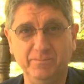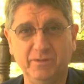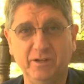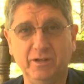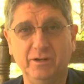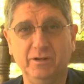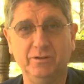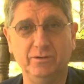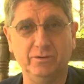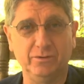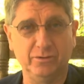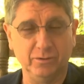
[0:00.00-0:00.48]

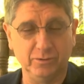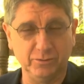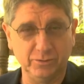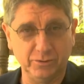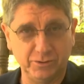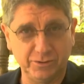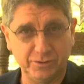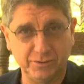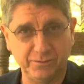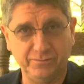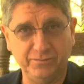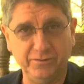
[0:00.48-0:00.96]
and
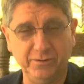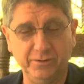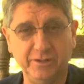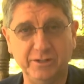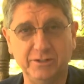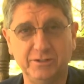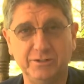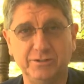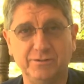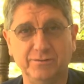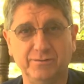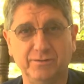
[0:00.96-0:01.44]
those
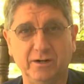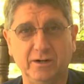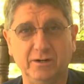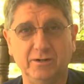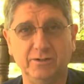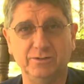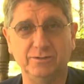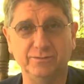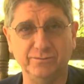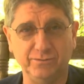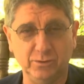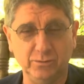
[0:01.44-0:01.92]
affiliates of
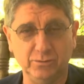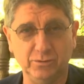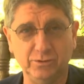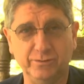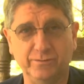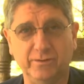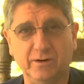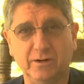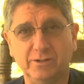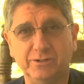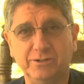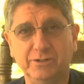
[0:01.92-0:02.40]
ours and viewers
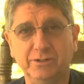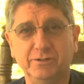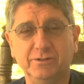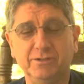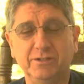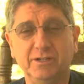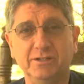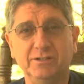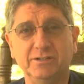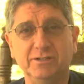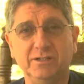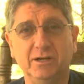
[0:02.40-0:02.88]
of ours here in
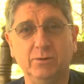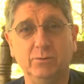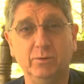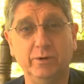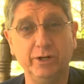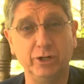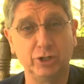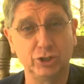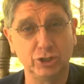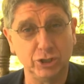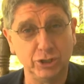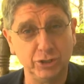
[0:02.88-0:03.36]
Tennessee, I want
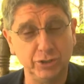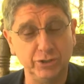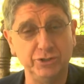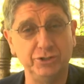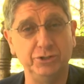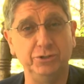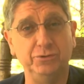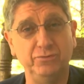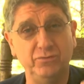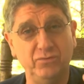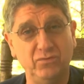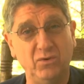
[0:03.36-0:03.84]
to
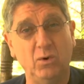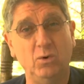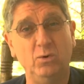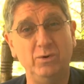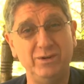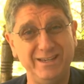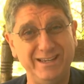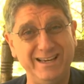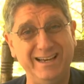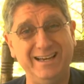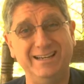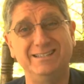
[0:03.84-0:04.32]
encourage you, vote
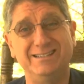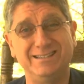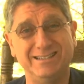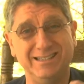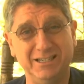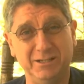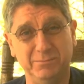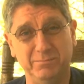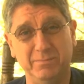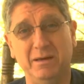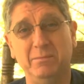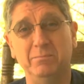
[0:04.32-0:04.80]
yes
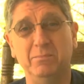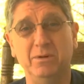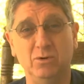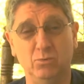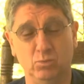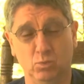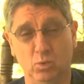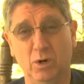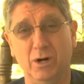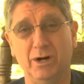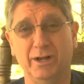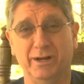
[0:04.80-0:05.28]
on Amendment
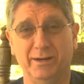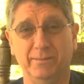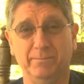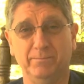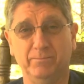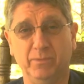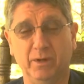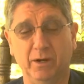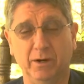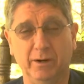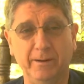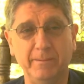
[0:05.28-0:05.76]
1,
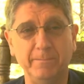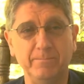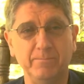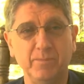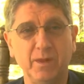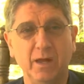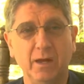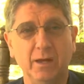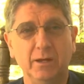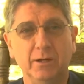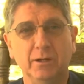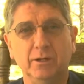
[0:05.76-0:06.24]
all
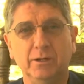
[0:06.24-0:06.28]
right?